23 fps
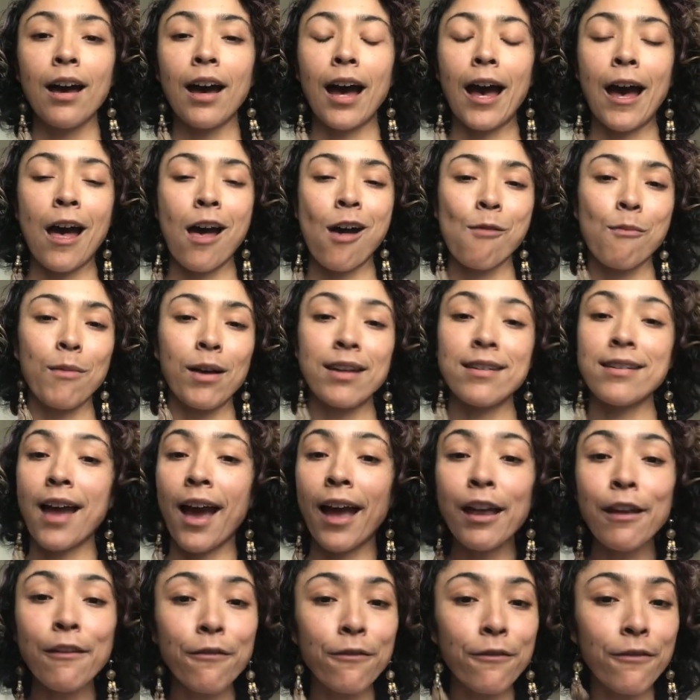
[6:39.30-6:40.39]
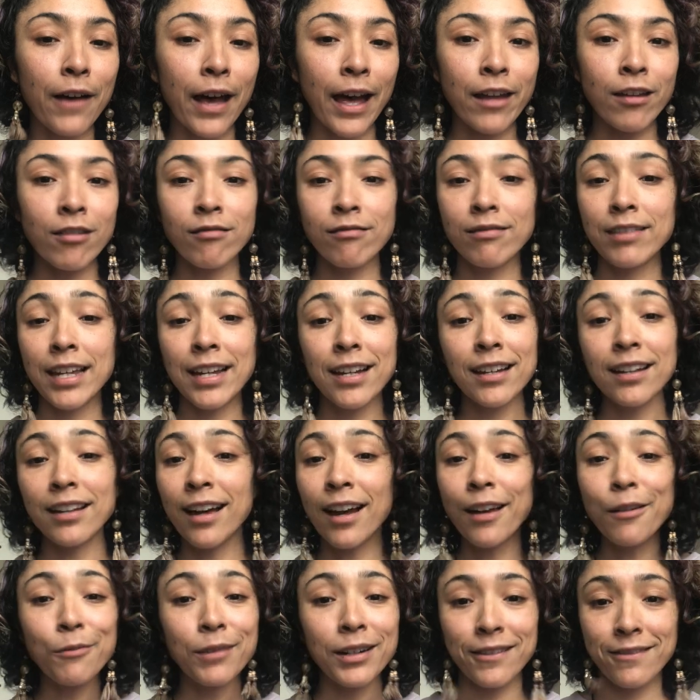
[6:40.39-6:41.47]
a knife, I don't think a
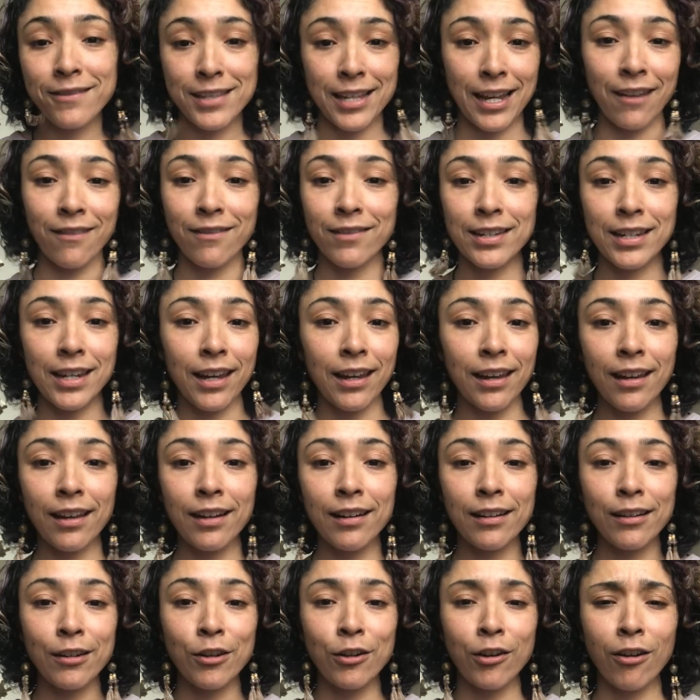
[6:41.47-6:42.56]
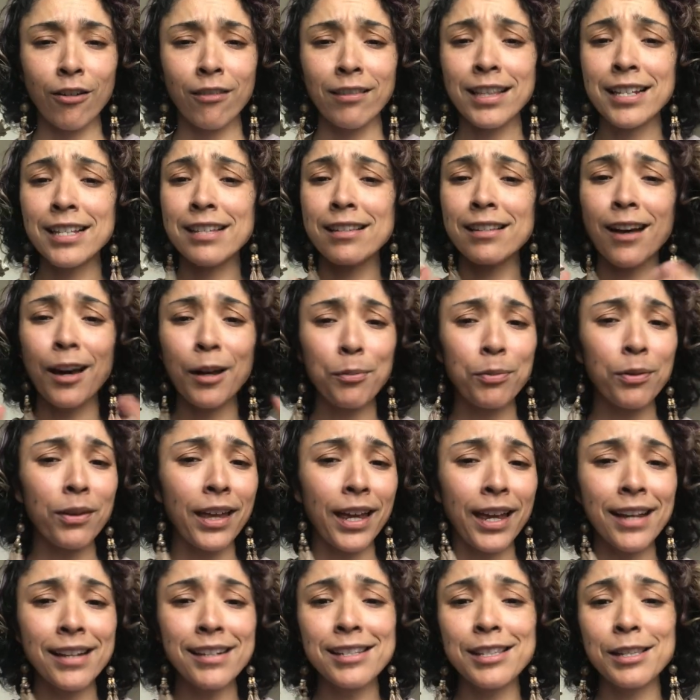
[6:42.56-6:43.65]
gun would have saved it. This is not a
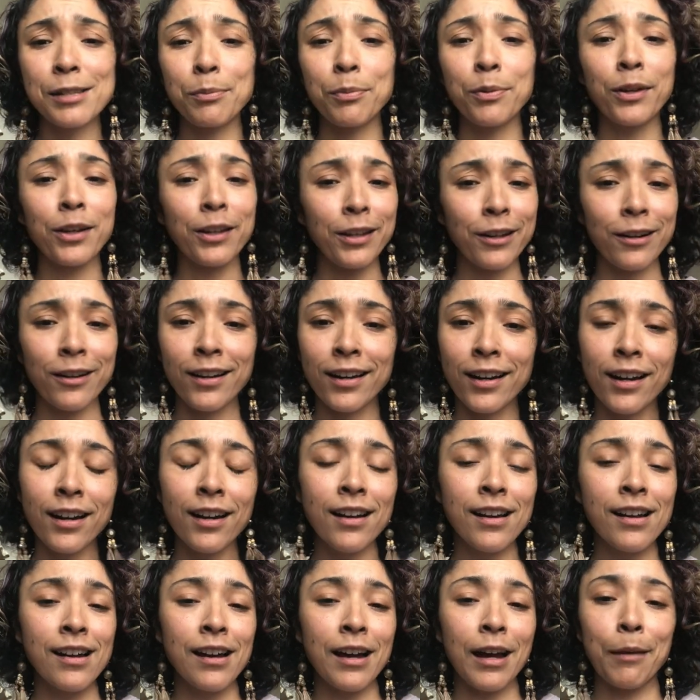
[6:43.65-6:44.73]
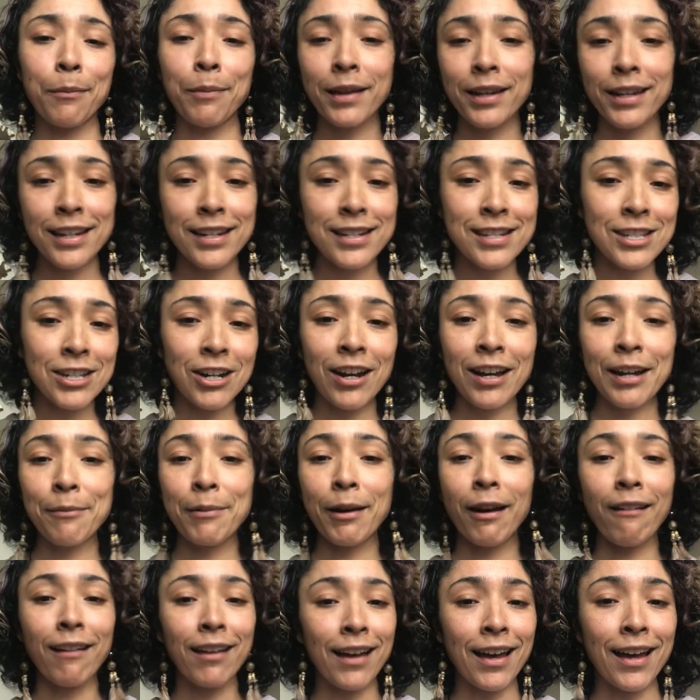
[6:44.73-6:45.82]
place to put your opinions on
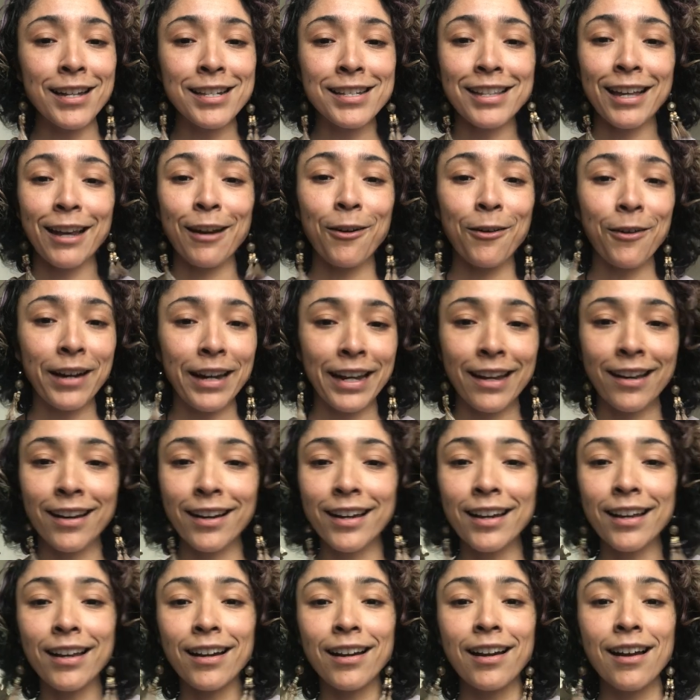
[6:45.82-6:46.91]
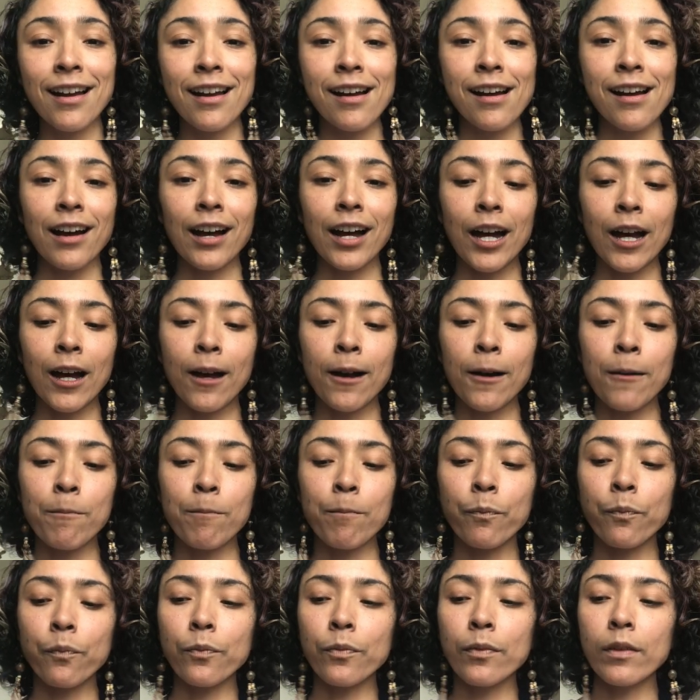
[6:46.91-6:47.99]
about guns. I don't want to hear it.
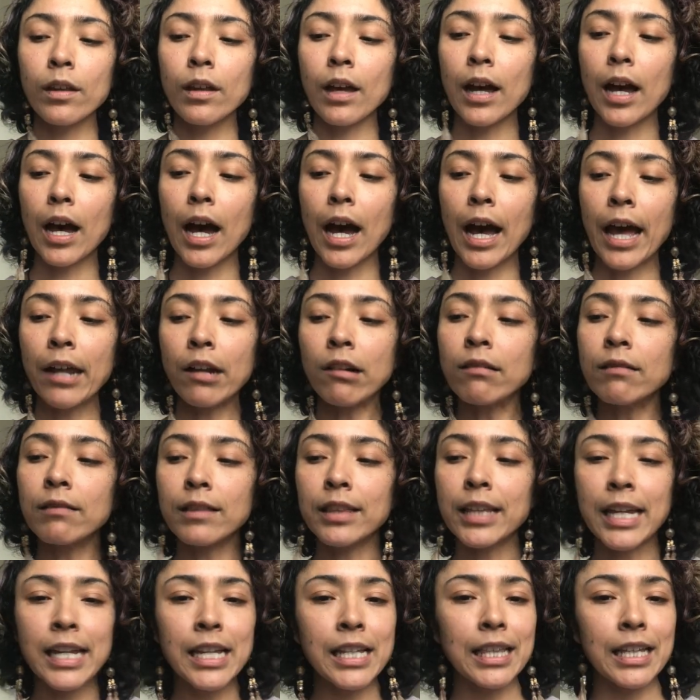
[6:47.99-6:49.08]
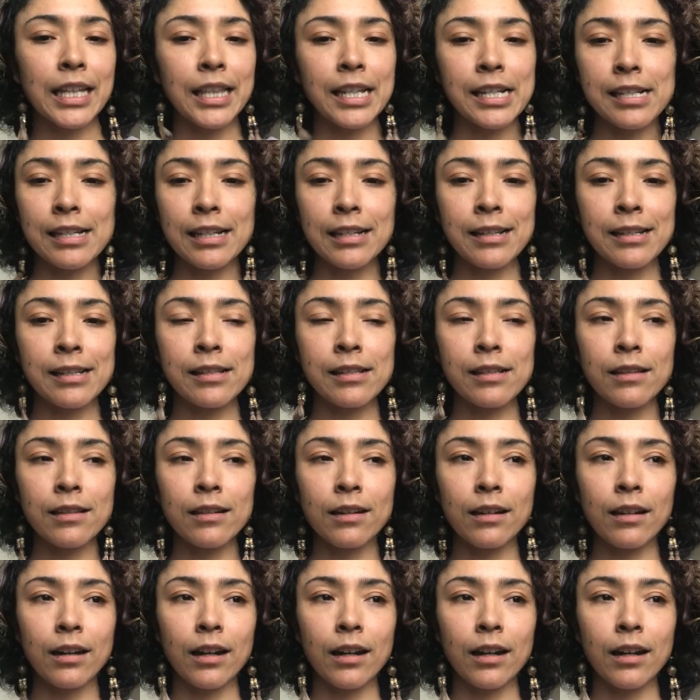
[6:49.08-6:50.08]
I don't think that this is